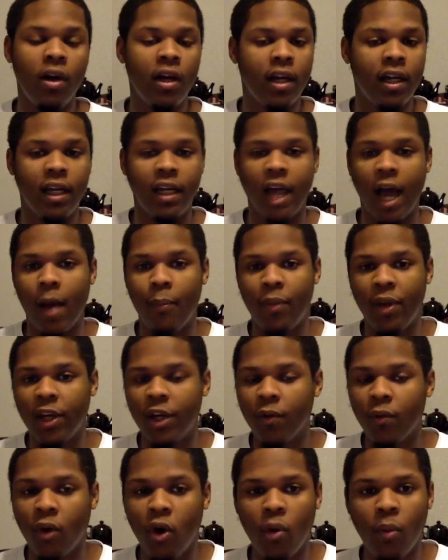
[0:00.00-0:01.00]
He got pick and
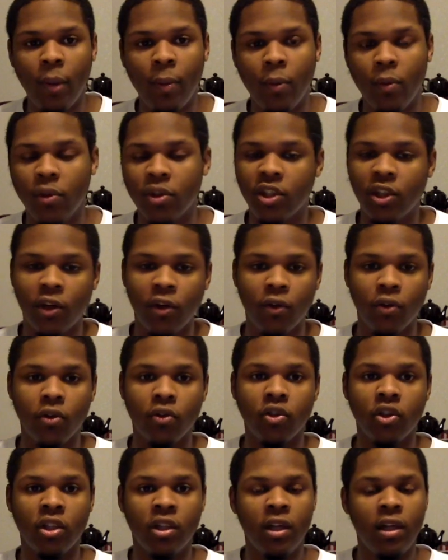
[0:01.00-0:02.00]
roll people with
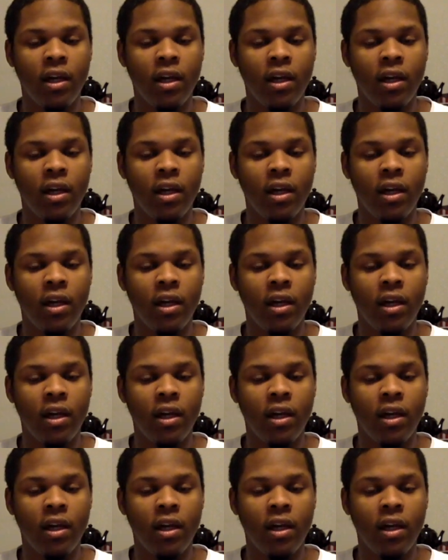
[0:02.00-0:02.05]
Serge.